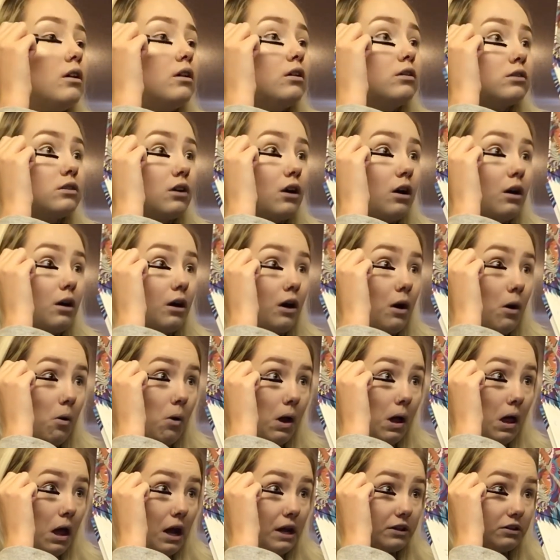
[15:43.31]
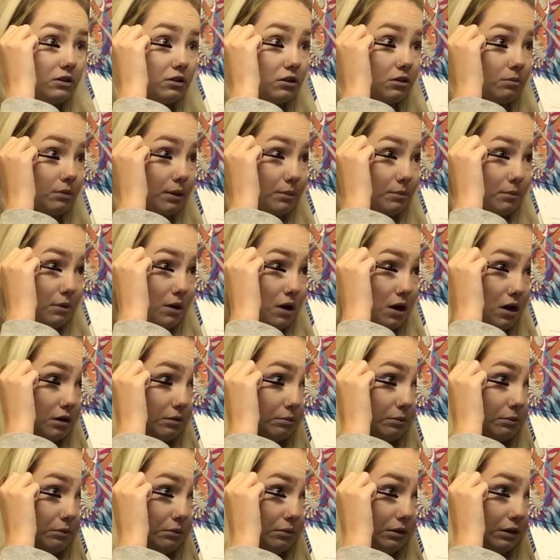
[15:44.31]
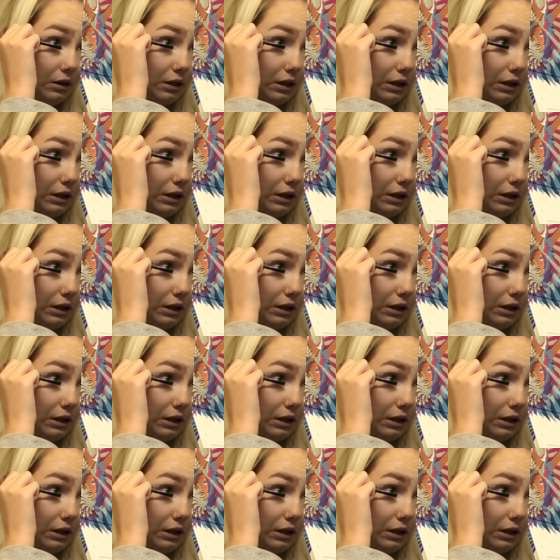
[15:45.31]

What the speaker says: So I like to do my bottom